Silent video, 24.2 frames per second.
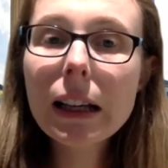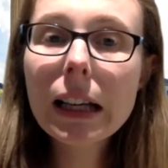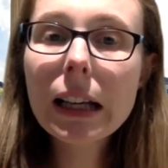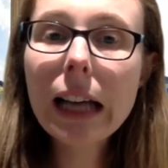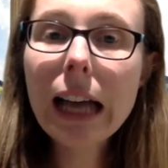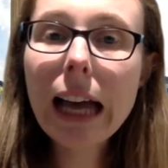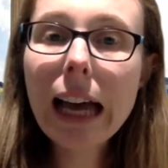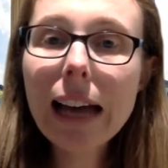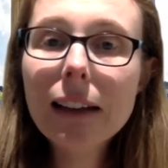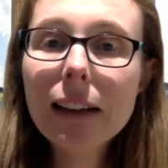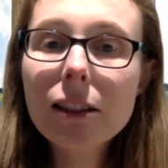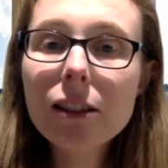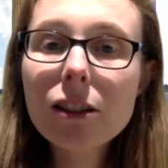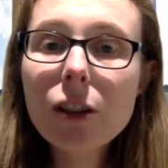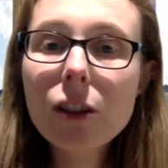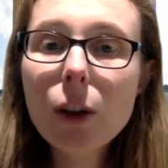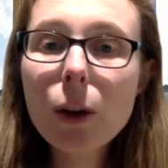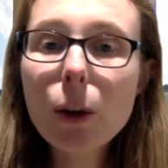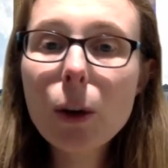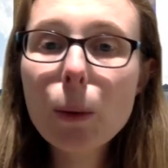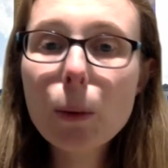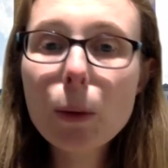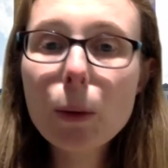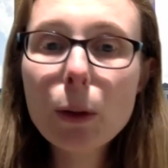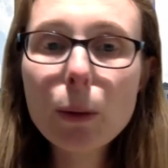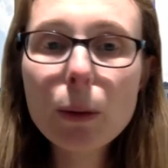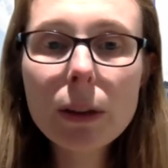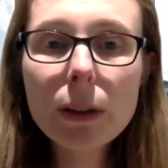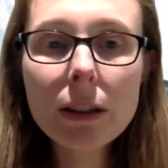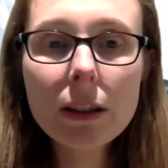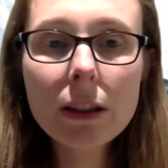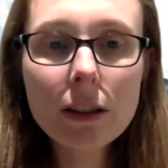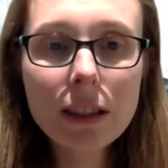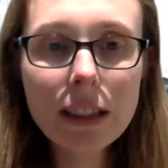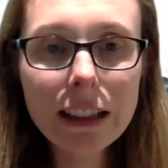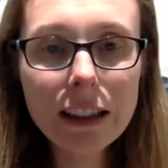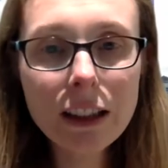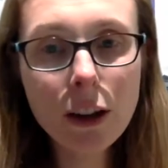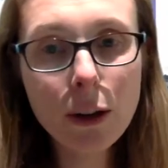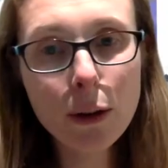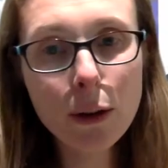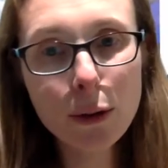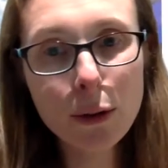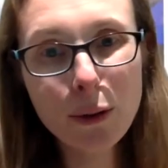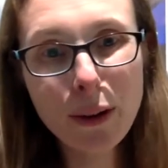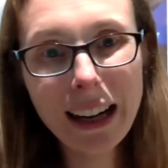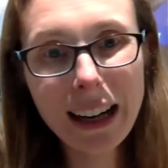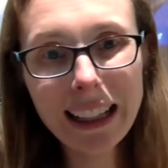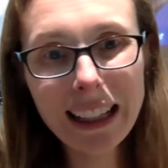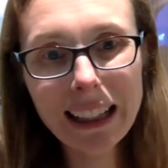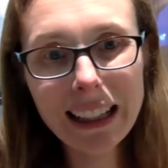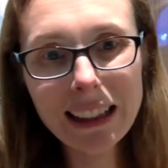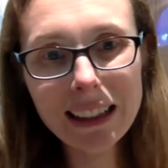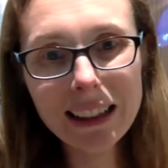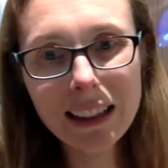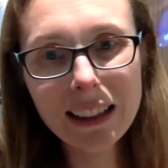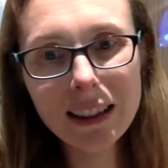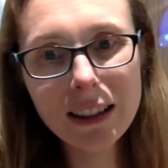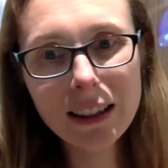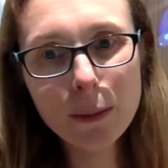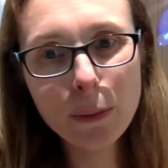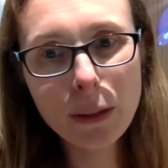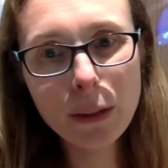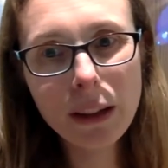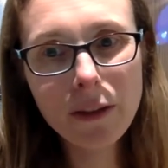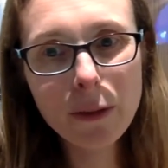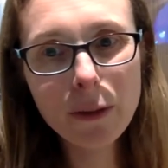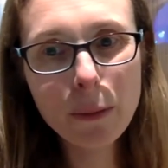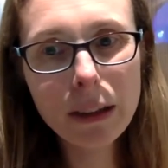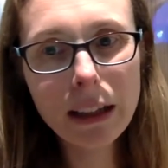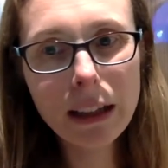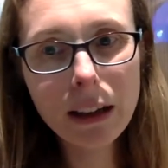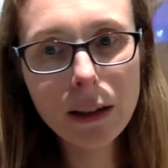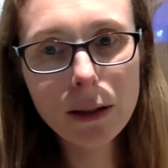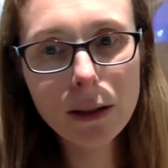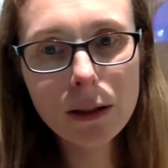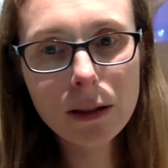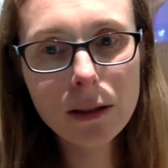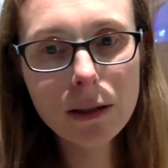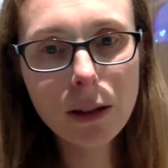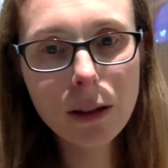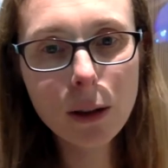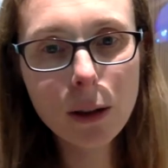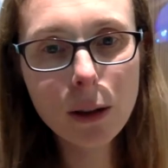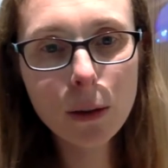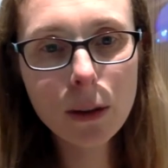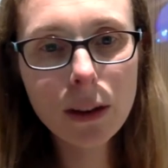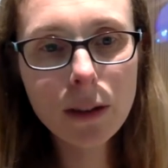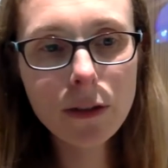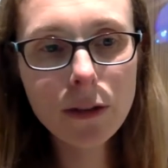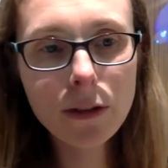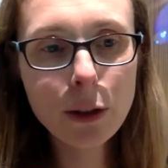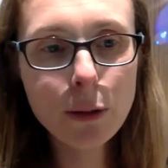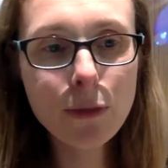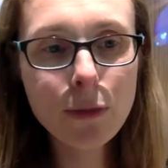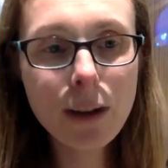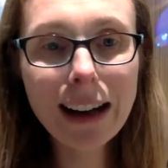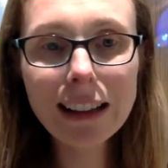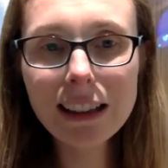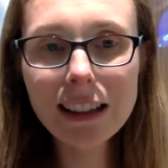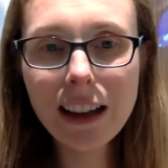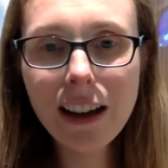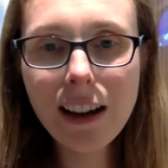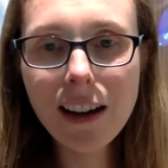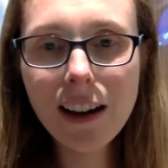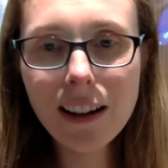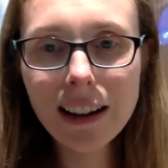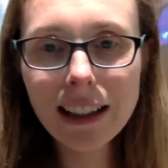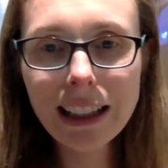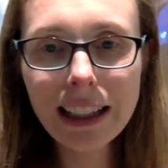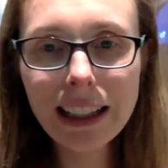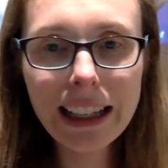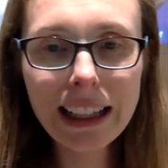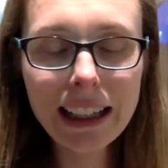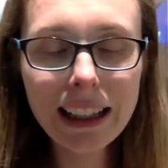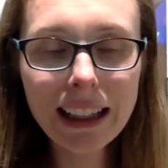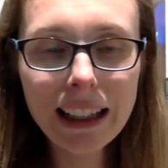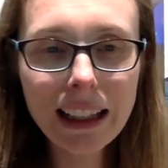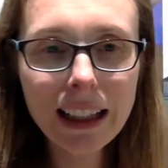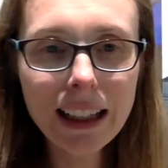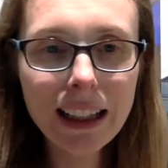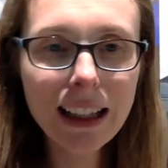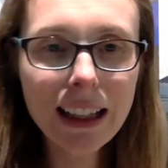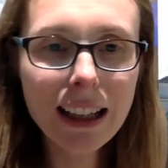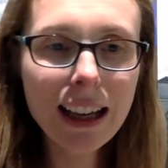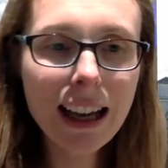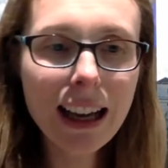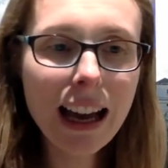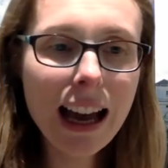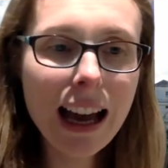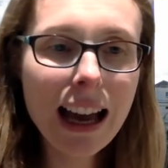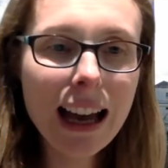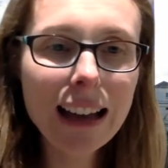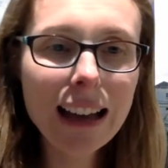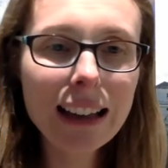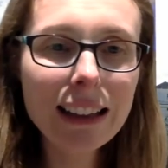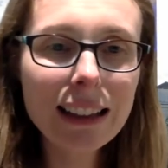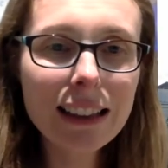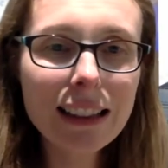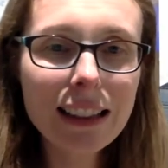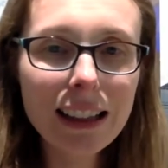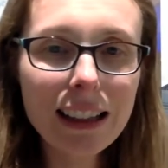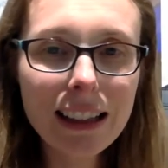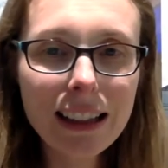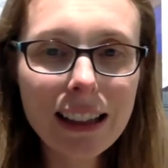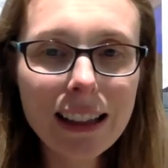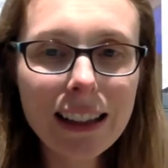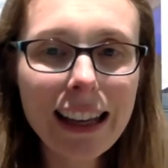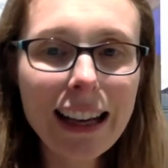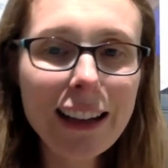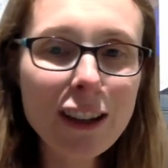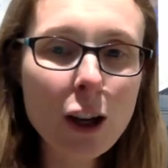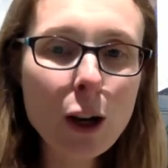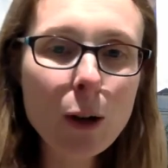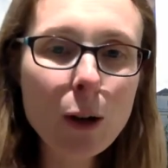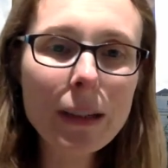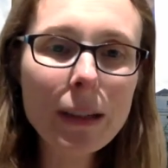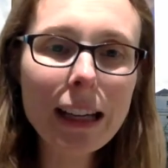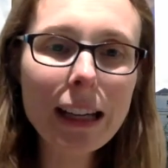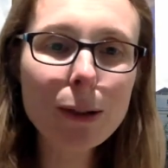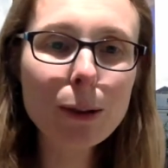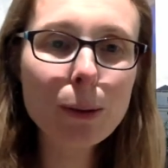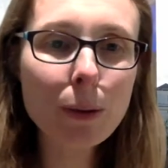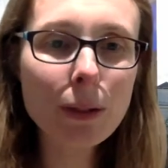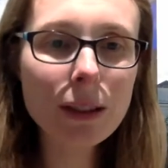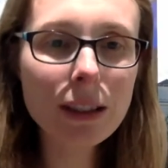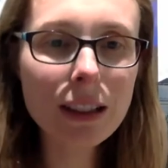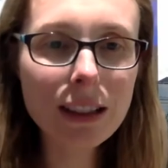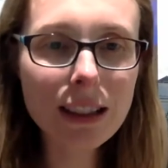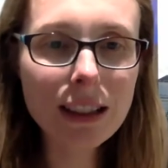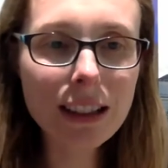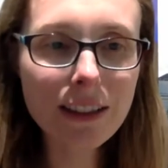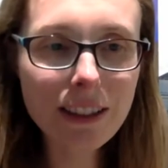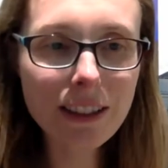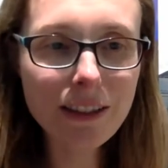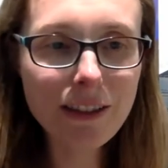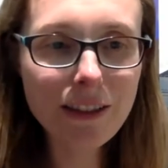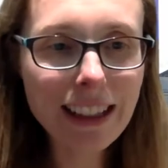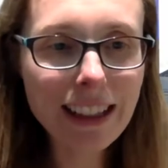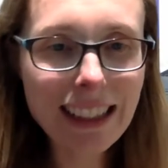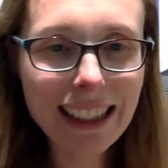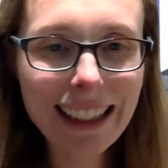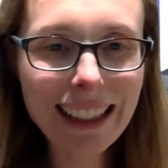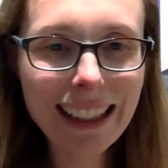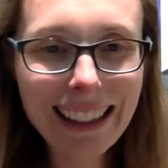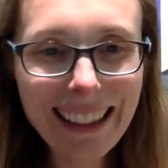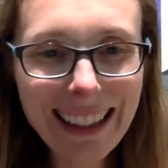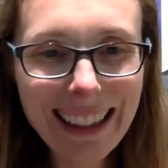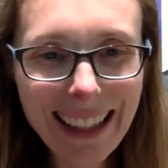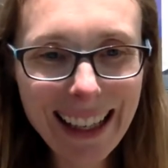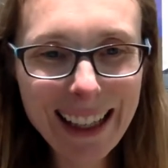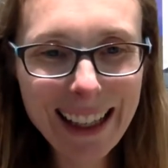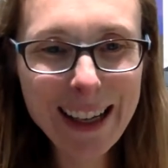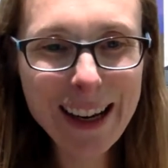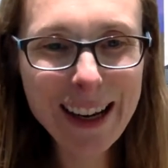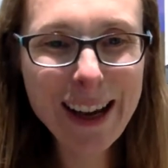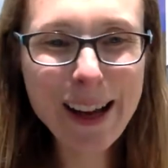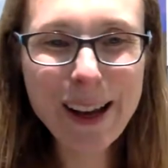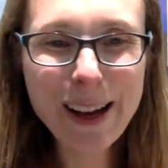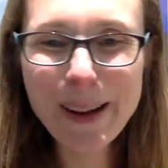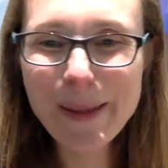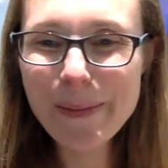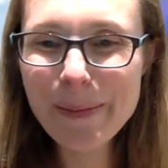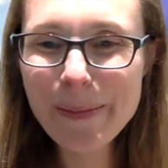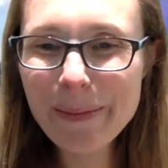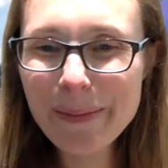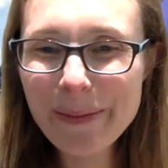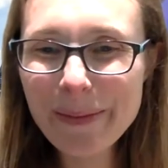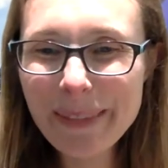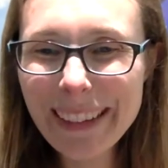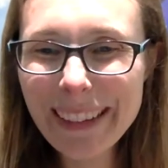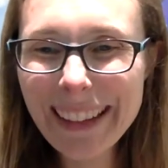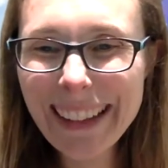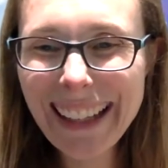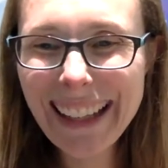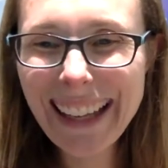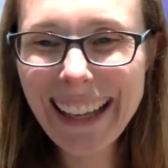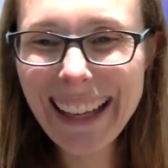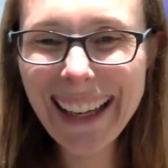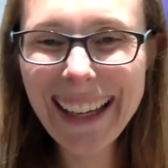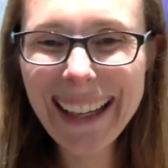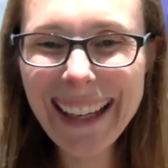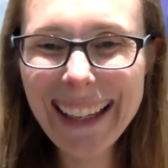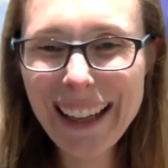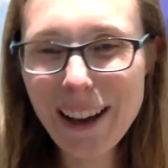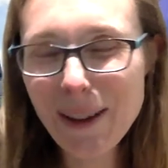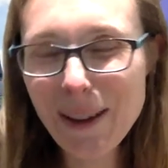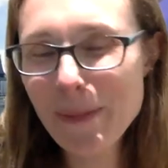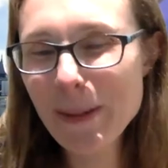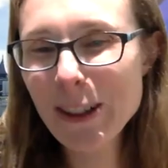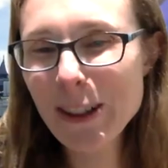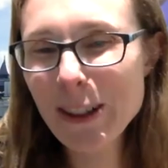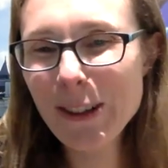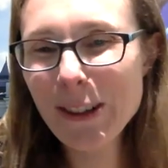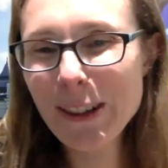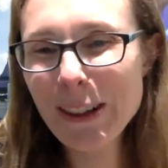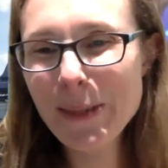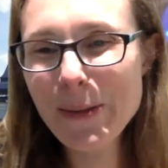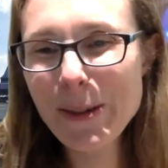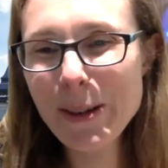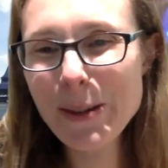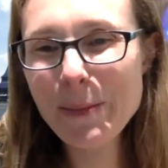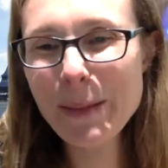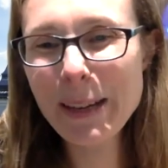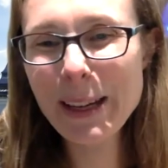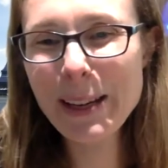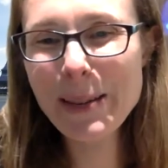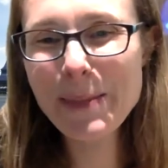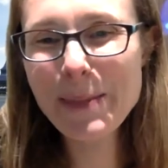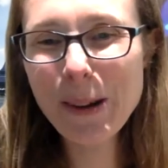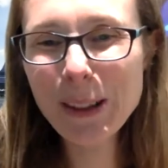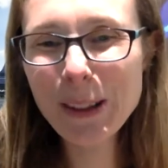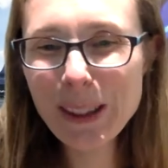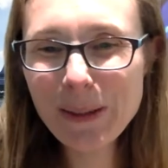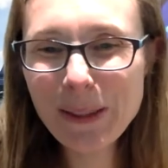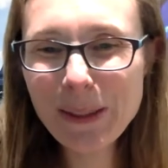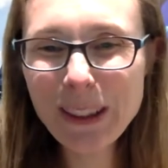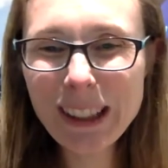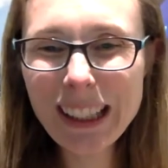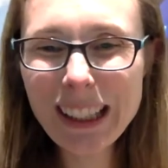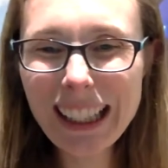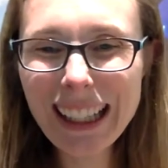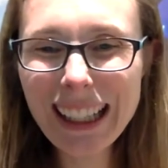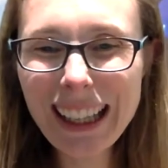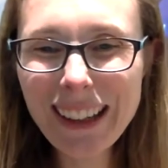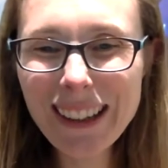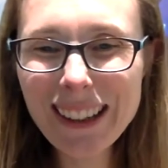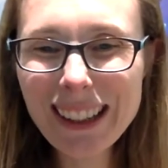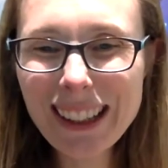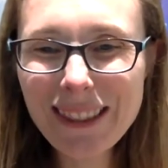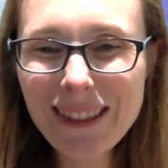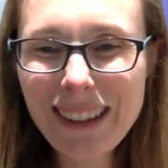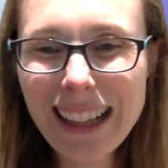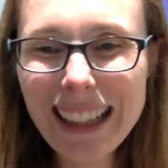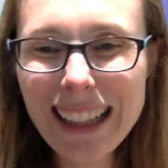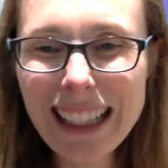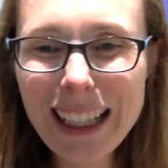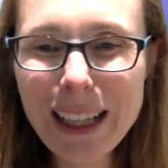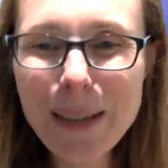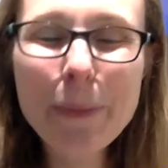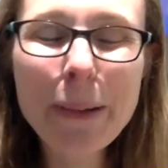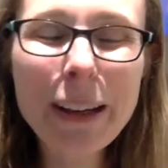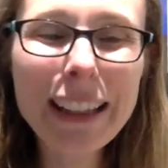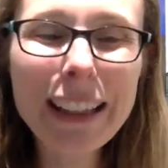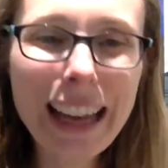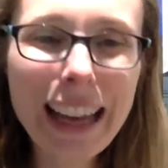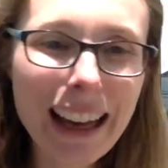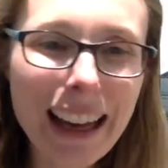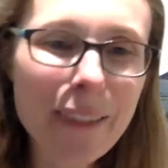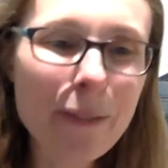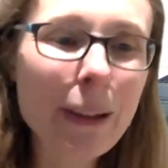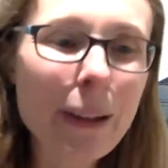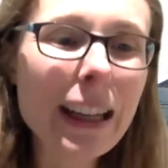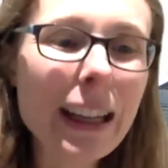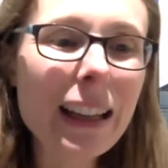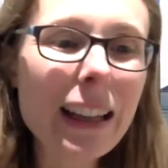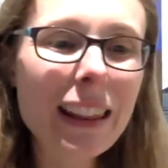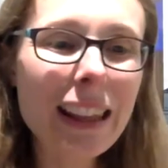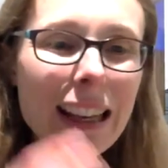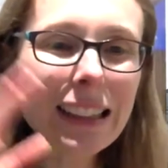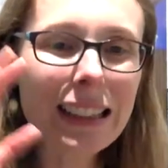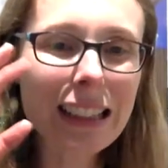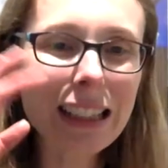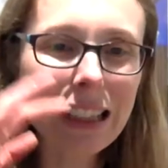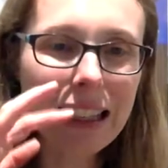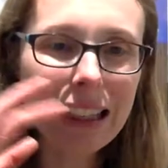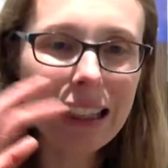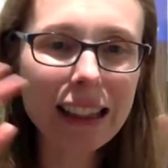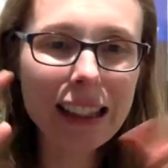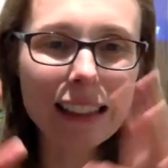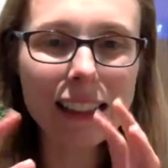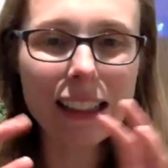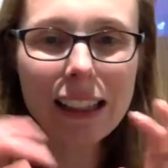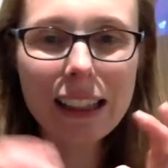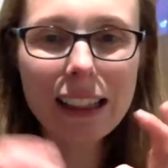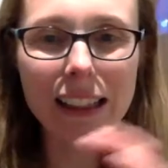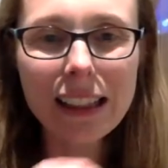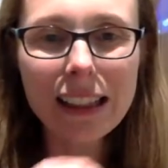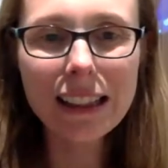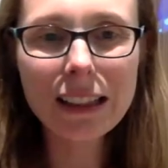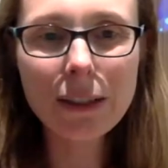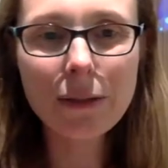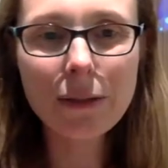and so you would just need to go through the ranking system with everybody else. So if you ranked it highly and then nobody else wanted to live in Reading, then I'm sure it would be possible to go to Reading. But yeah, there's a